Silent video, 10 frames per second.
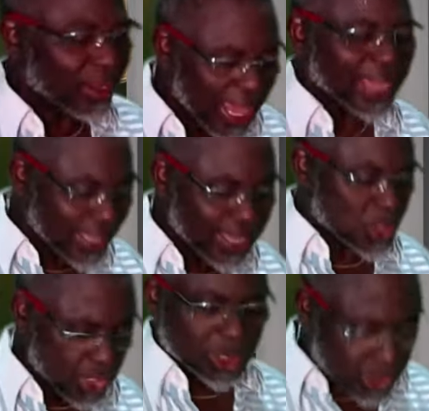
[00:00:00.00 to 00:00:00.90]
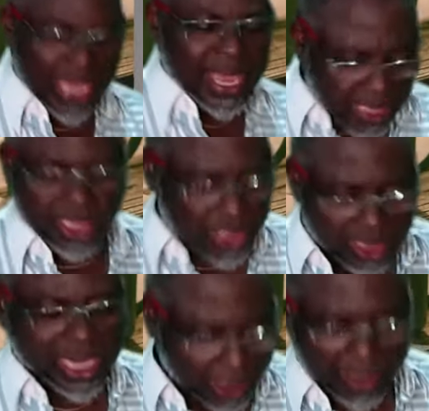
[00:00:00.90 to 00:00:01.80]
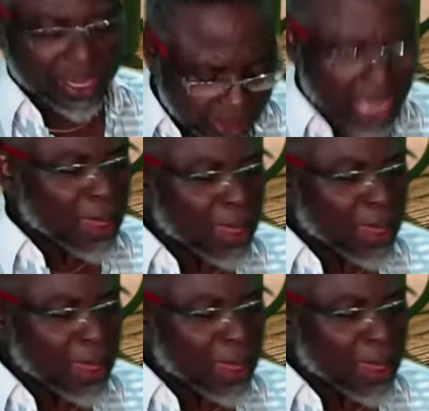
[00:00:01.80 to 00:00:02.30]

like angels, angels like men